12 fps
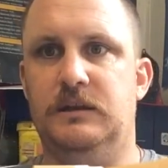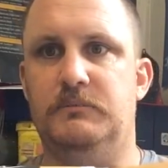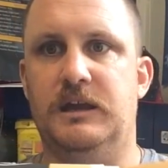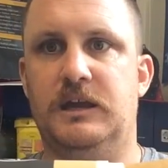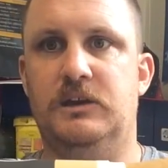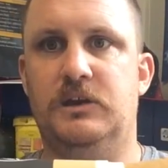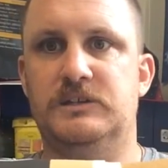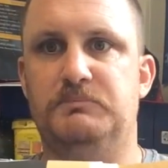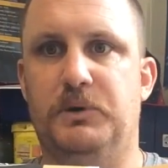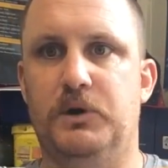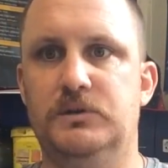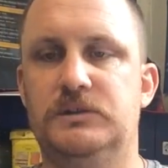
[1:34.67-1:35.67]
and make a nice
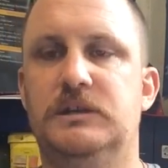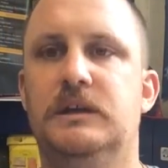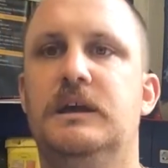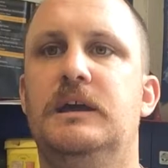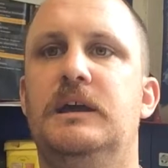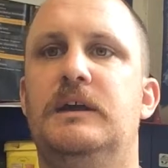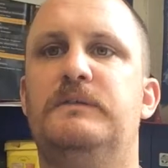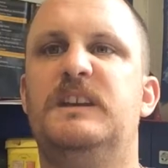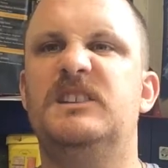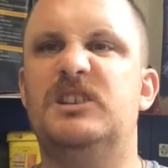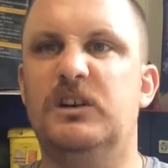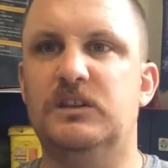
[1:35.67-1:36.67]
bond. If
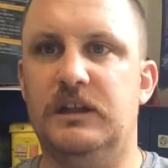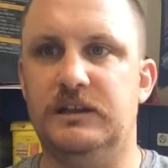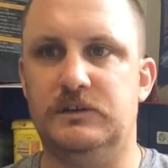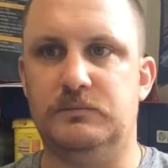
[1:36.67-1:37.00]
they don't